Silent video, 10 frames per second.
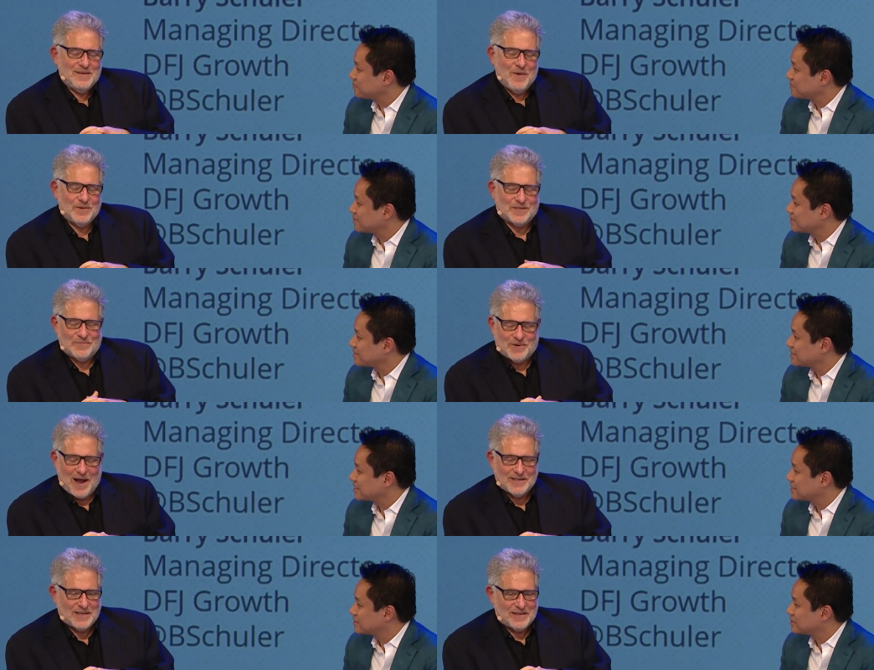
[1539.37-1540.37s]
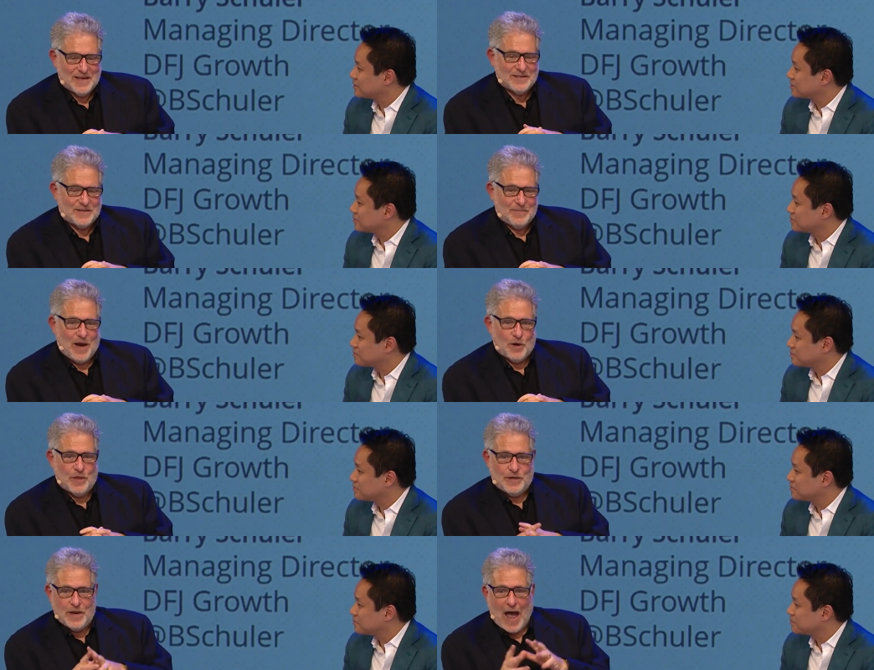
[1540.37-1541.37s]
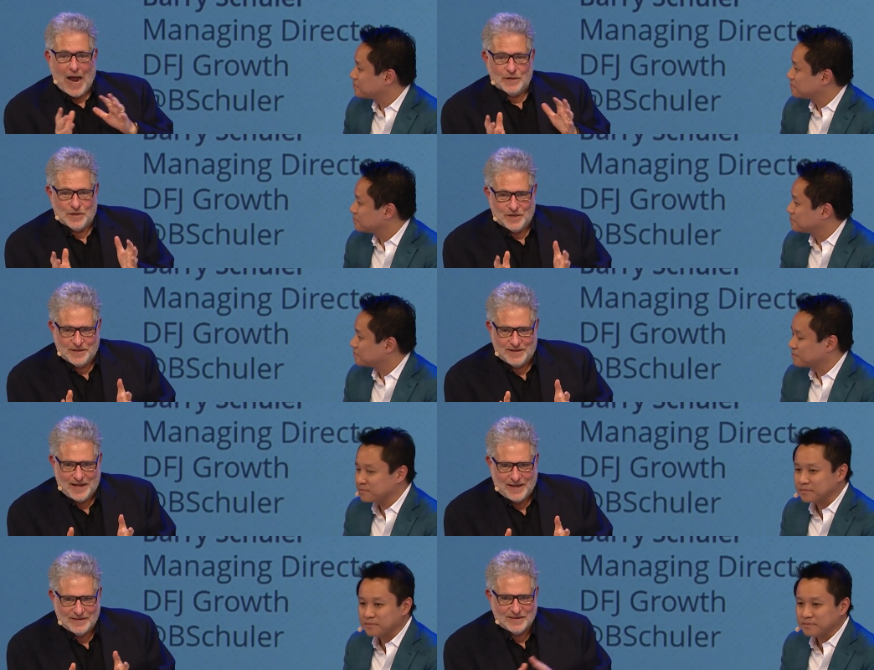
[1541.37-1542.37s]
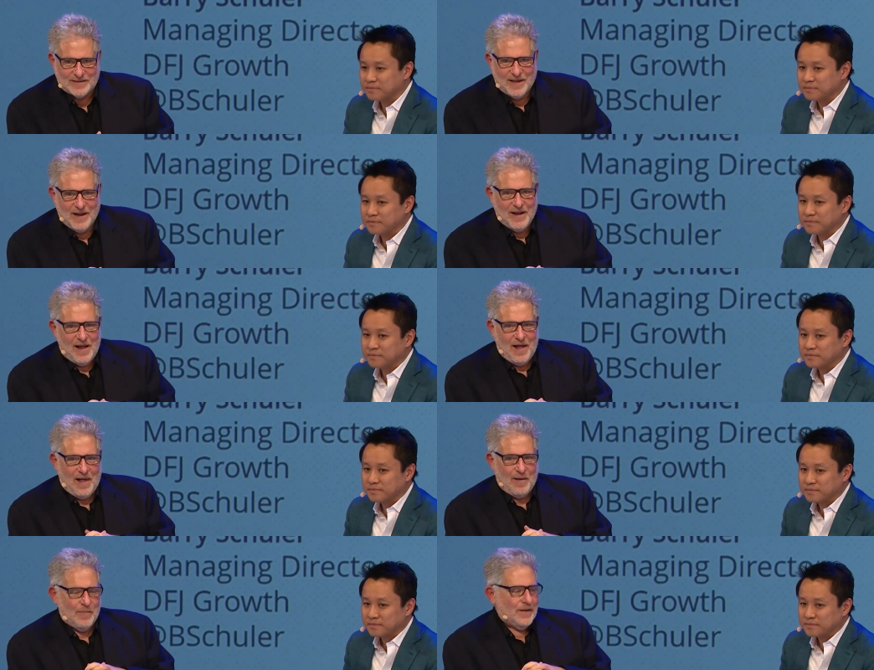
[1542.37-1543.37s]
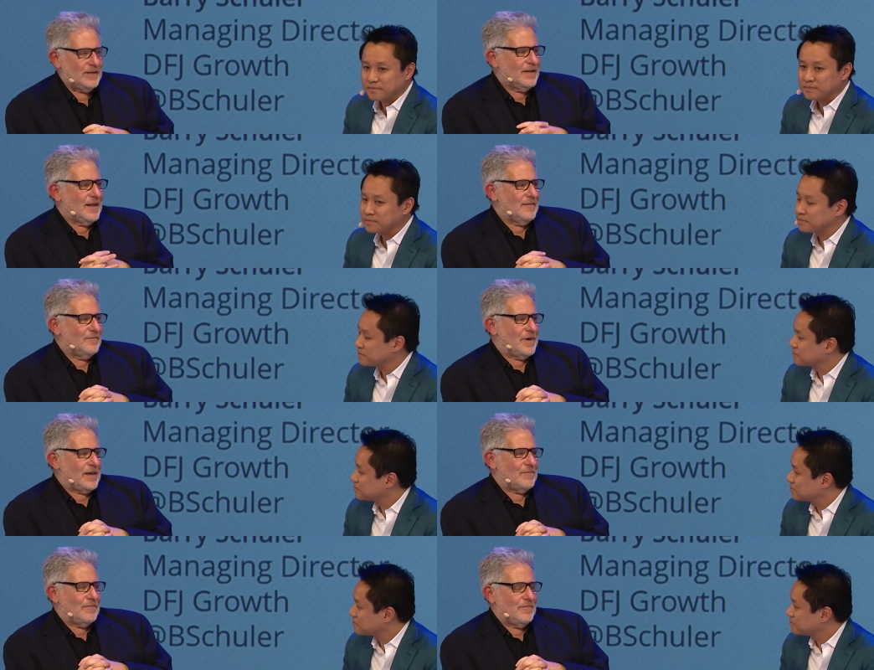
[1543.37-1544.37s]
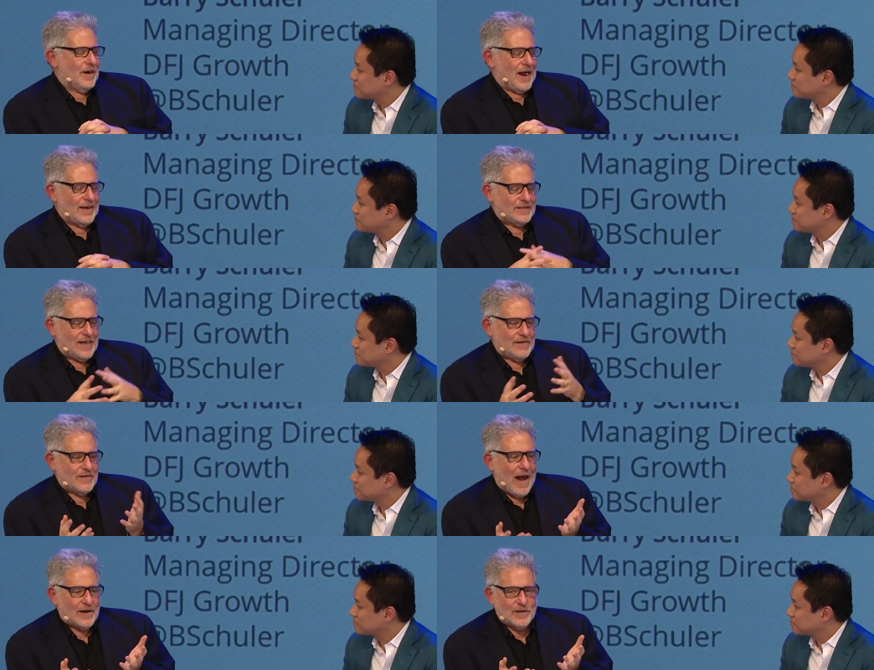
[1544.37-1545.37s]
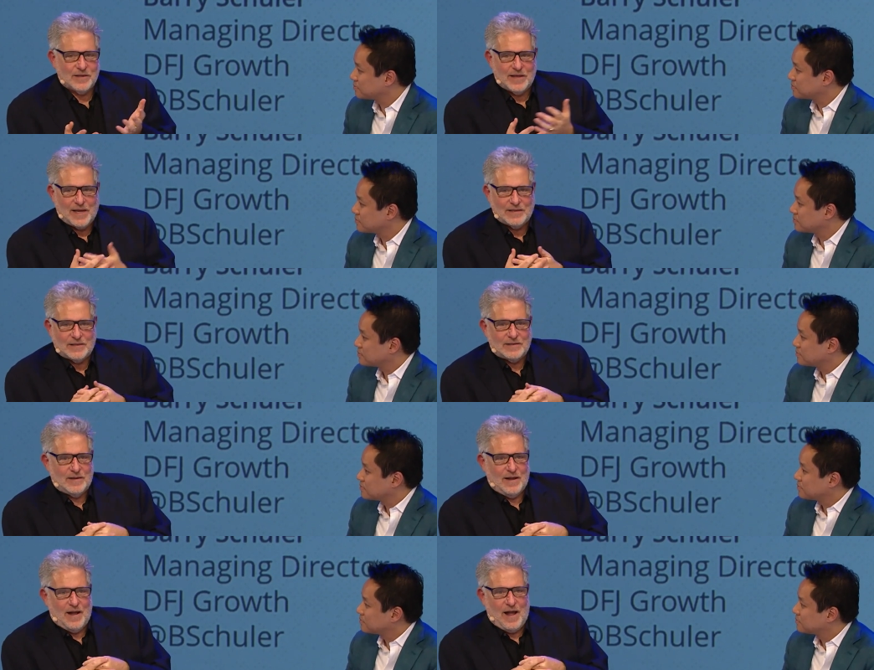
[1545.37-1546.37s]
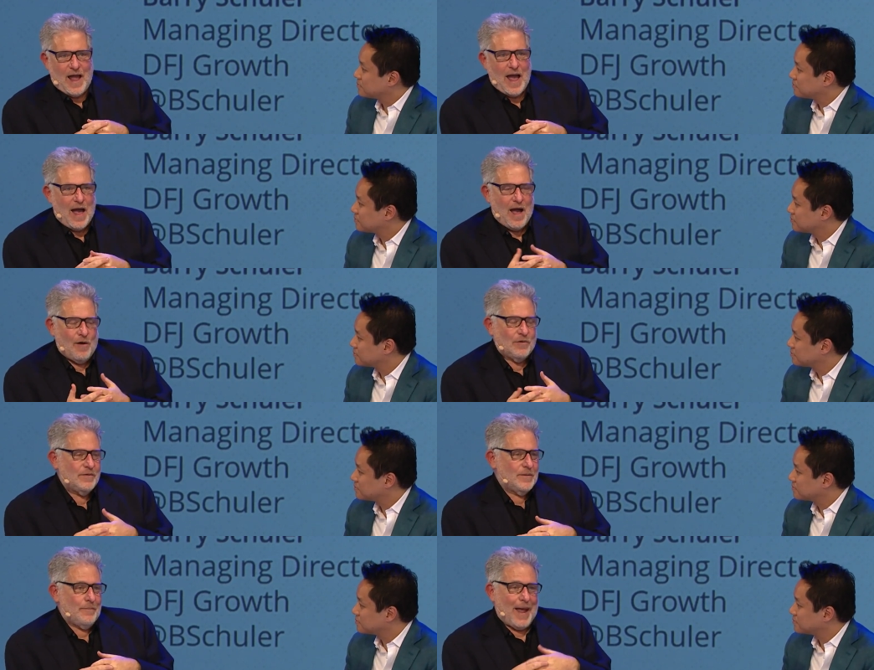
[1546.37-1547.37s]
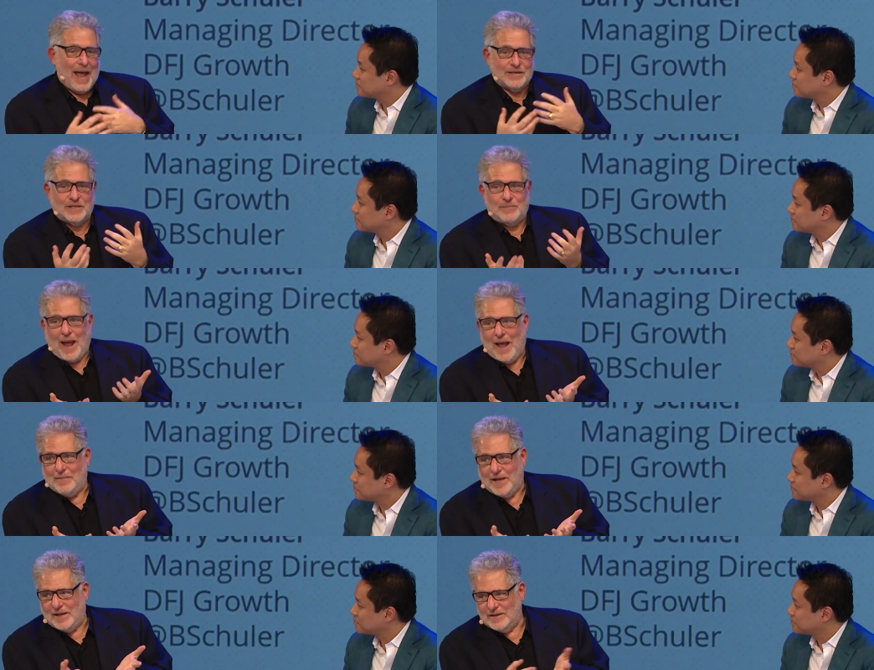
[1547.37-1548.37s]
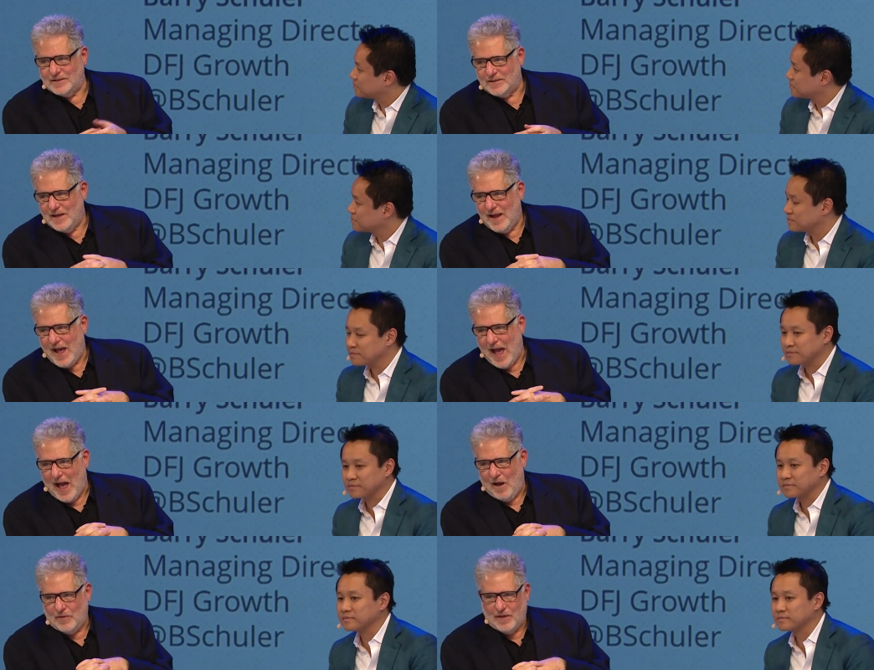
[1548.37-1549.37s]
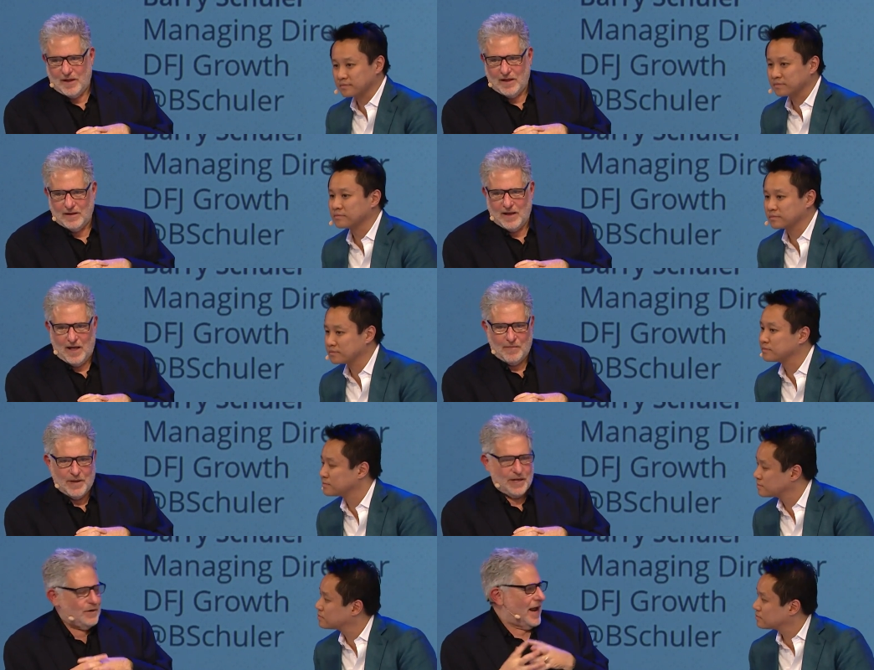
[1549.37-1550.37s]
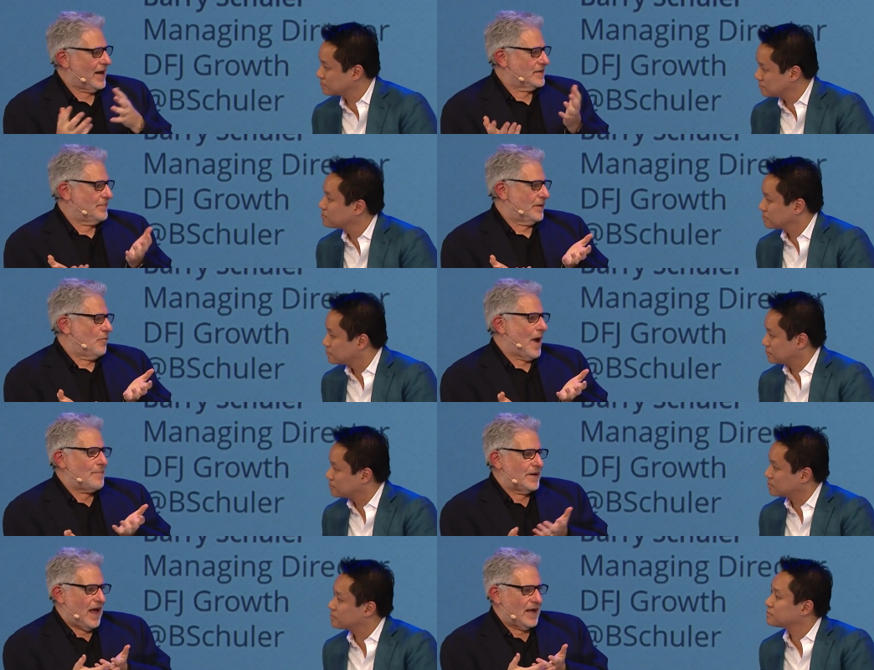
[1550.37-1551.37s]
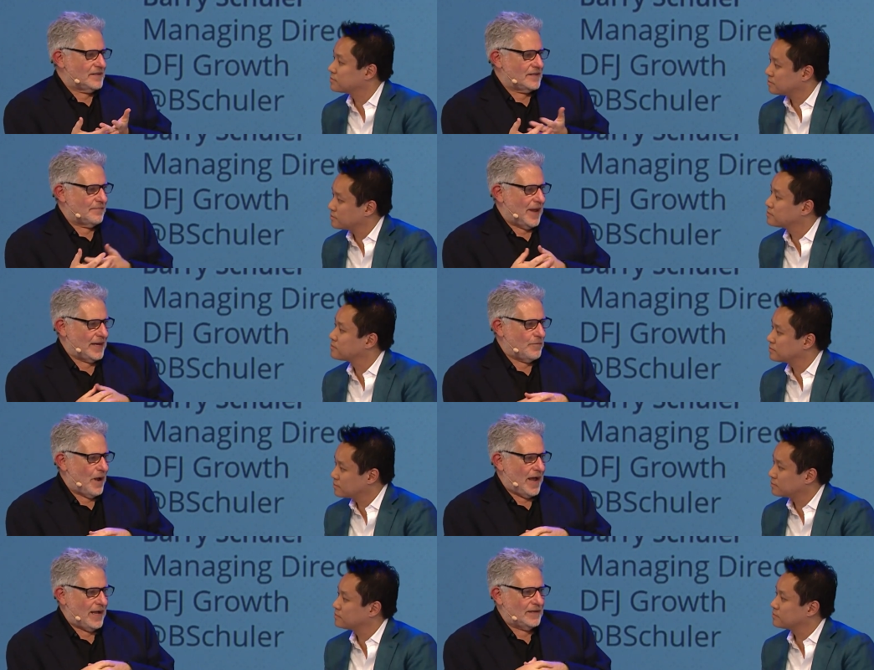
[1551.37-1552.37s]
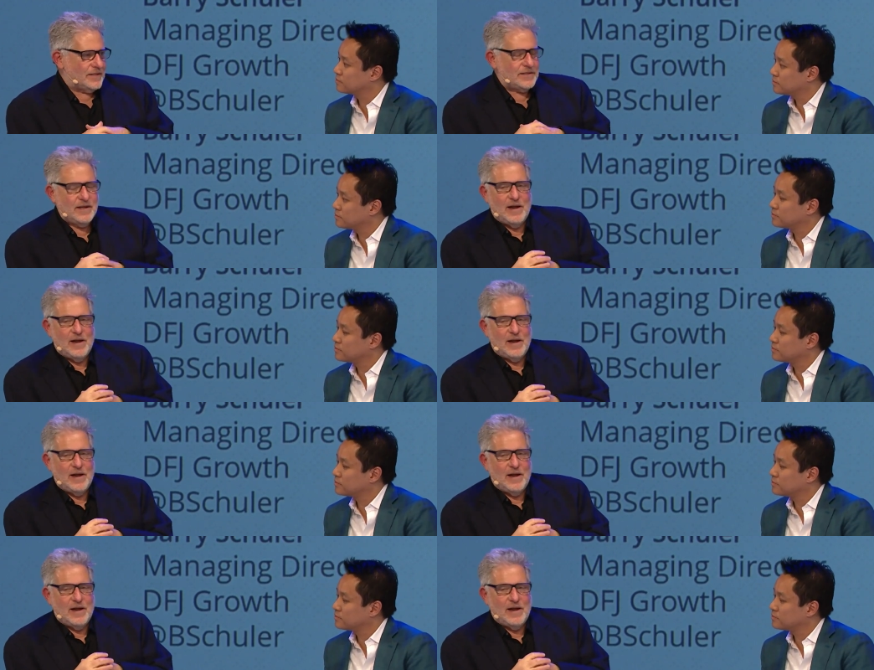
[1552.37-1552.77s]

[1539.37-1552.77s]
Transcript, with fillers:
Speaker 1: the most surprising things to me are the not good things. Um, we, when I say the not good things, uh, how bad spam is, how the um, internet has been weaponized in many ways,